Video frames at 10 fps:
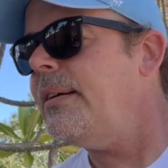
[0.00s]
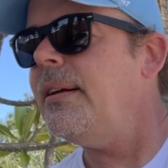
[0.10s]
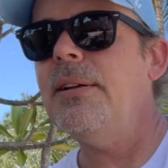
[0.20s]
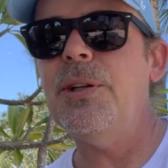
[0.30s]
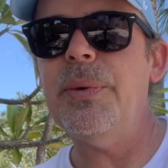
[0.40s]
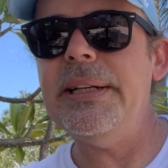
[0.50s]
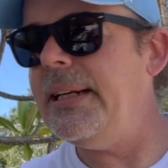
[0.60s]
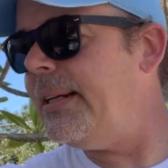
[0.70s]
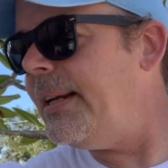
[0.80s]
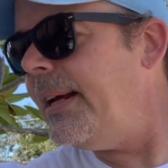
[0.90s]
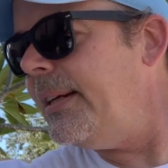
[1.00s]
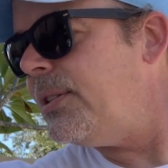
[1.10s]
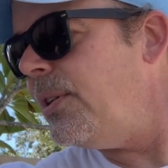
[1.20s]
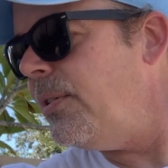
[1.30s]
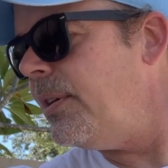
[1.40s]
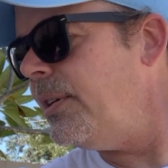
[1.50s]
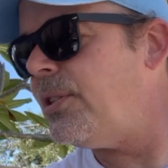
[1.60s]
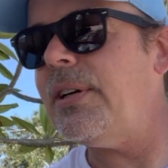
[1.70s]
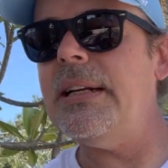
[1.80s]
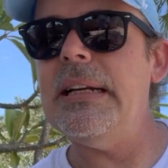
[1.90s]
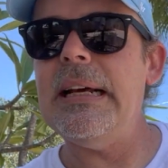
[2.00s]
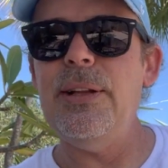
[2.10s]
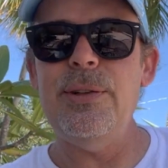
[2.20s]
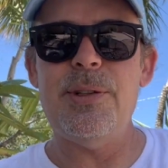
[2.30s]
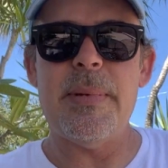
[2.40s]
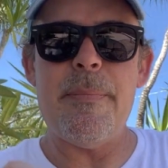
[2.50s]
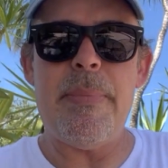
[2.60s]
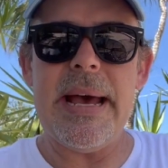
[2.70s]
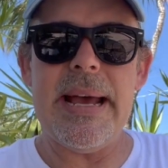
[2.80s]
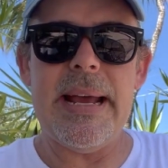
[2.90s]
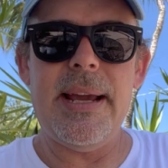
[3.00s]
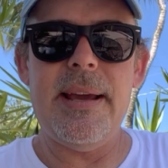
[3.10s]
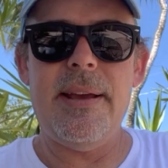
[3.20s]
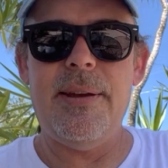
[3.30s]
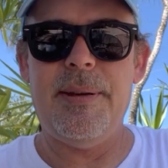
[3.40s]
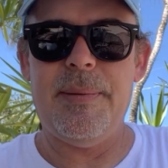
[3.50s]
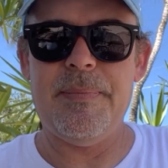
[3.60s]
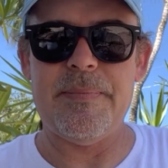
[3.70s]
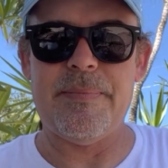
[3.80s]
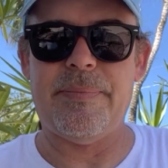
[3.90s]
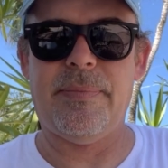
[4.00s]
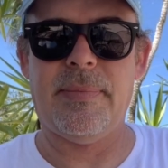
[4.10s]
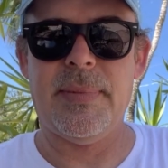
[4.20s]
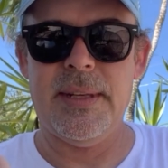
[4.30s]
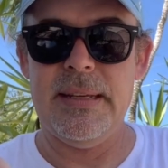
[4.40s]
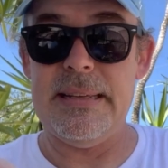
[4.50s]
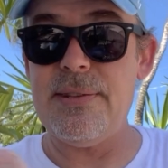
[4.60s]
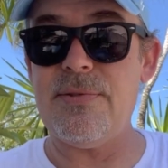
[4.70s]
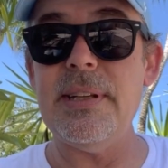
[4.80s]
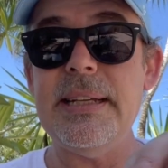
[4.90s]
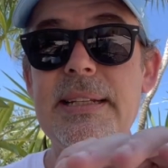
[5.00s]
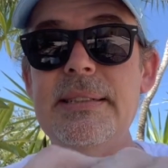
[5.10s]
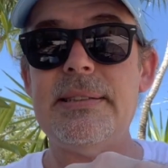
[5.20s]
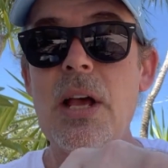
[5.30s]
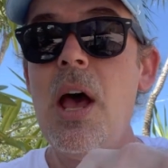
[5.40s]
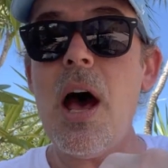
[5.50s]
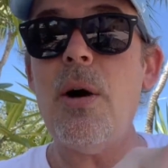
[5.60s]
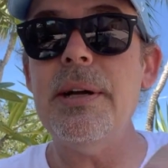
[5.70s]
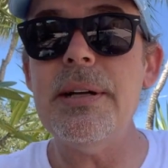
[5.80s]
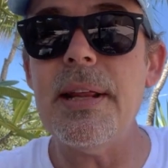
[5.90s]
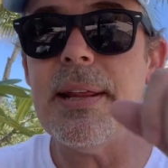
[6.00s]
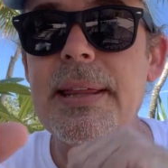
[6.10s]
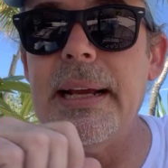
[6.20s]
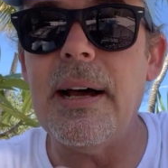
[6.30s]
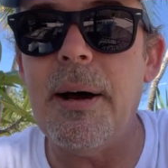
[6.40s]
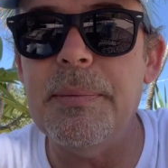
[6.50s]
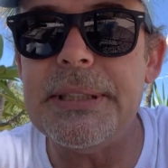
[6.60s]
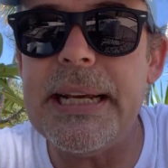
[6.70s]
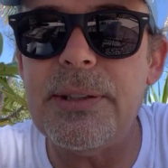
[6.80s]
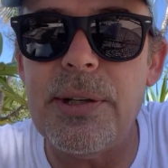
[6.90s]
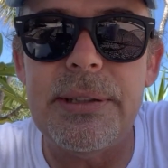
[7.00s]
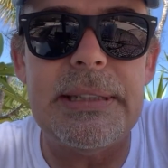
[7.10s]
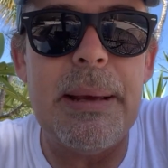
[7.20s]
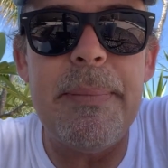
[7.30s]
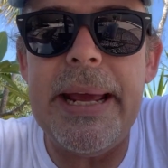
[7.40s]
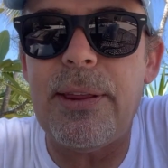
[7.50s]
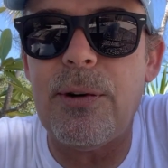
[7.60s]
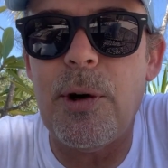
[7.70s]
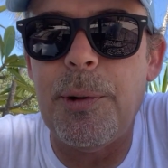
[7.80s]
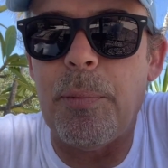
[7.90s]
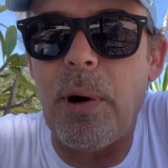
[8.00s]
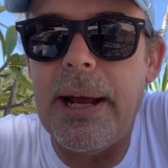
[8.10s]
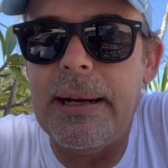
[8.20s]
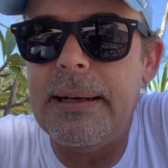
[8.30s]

A little windy today, so gonna try to not lose my bag. This really is. Oh, and another thing, Santos, they make their own bread.